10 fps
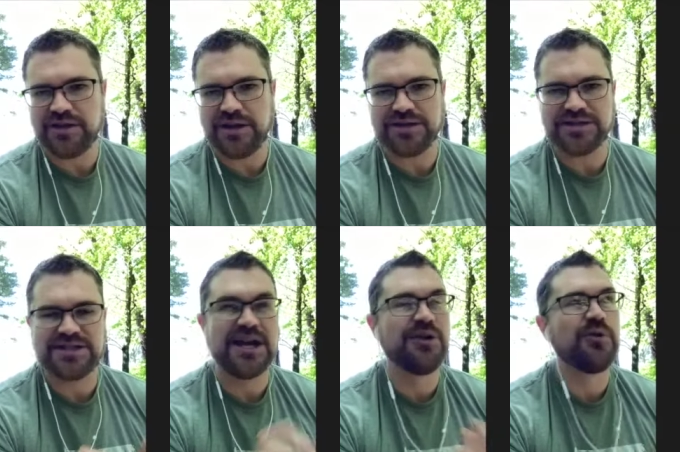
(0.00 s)
things. Is
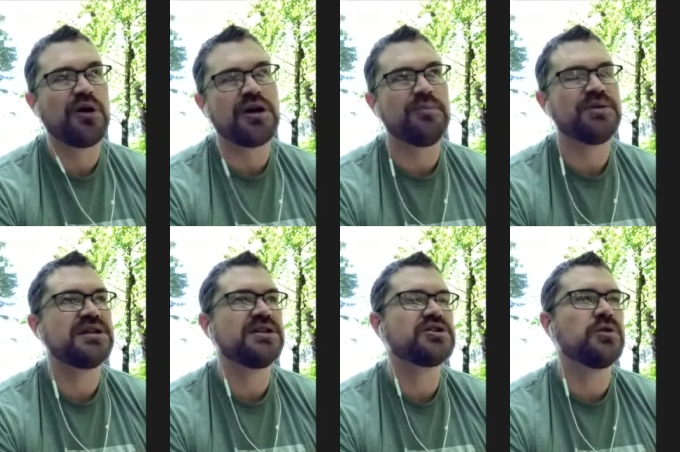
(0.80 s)
telework a
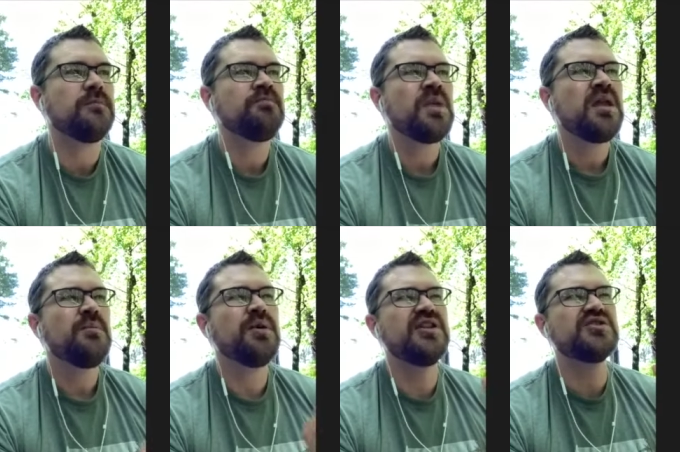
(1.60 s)
potential?
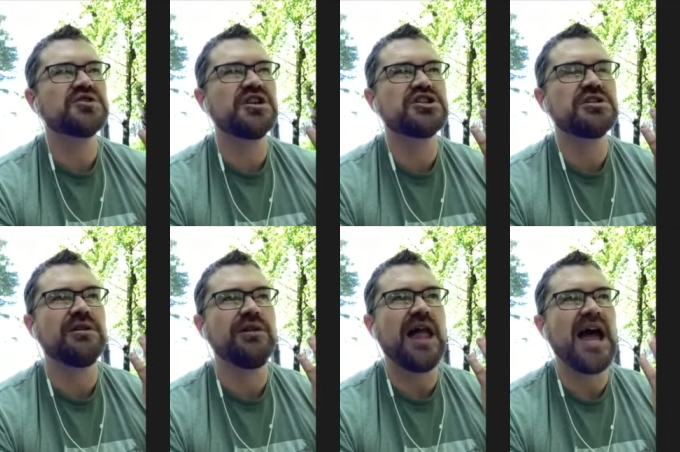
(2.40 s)
But these are such
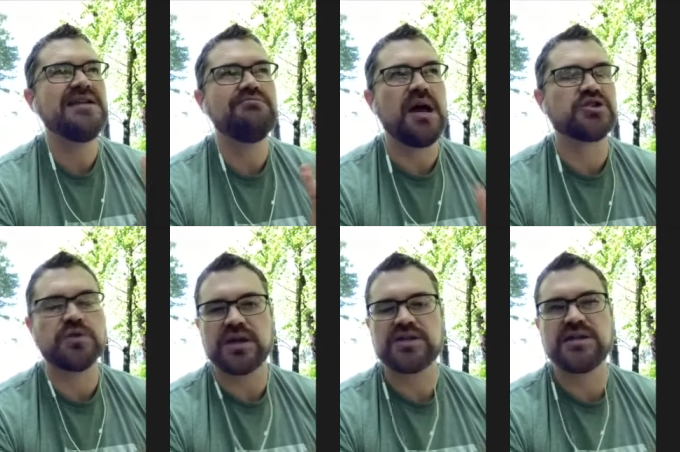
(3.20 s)
light
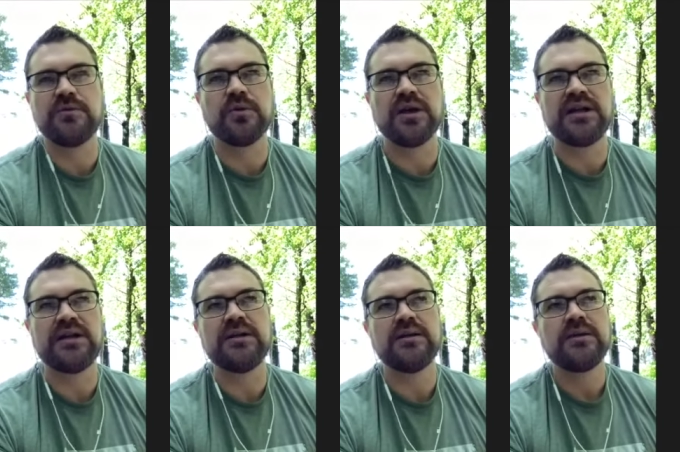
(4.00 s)
metrics that really